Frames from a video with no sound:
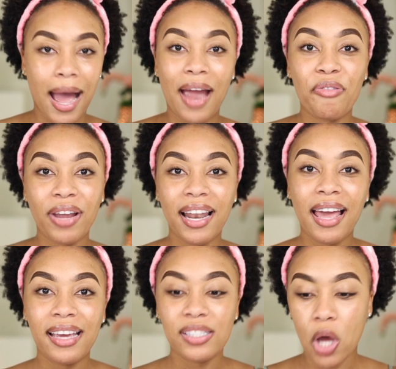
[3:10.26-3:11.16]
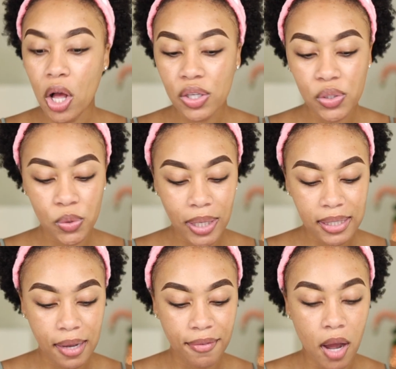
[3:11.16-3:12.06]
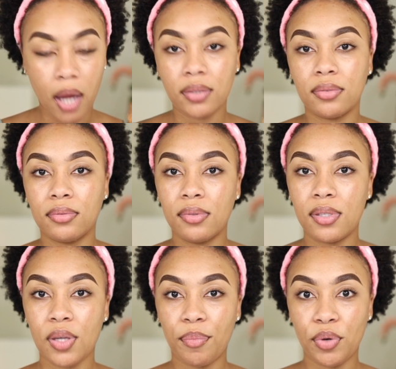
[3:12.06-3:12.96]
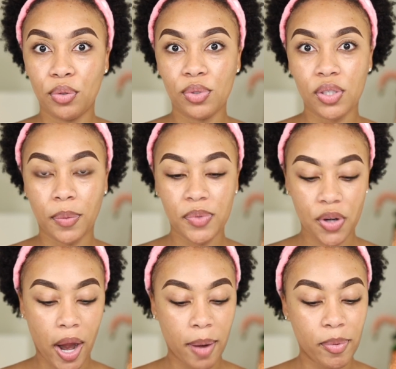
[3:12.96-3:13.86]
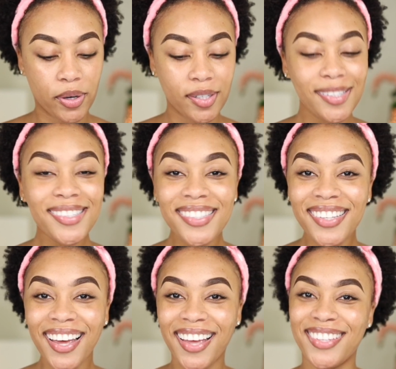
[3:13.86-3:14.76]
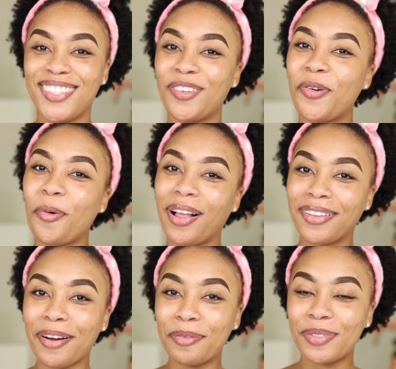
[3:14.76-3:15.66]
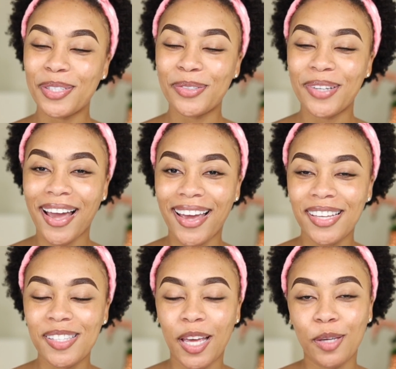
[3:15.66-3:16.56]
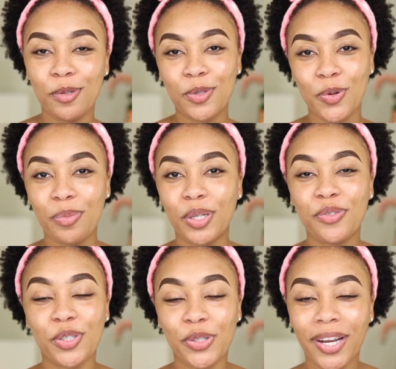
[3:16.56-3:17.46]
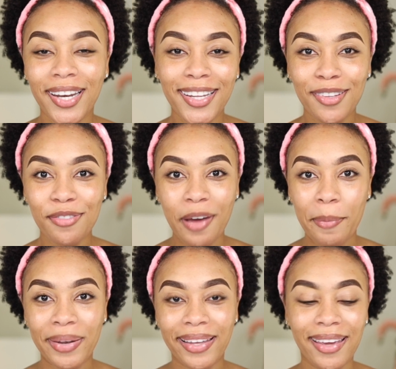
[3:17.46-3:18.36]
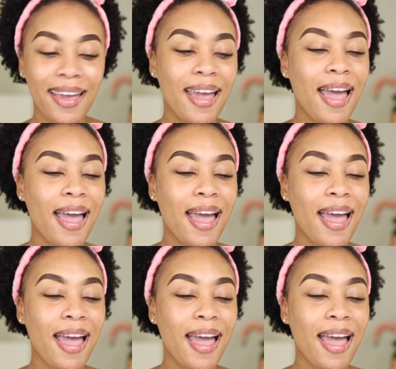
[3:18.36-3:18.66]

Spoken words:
I realized also that I've gotten some new subscribers. So welcome to you guys. Thank you so much for joining the family.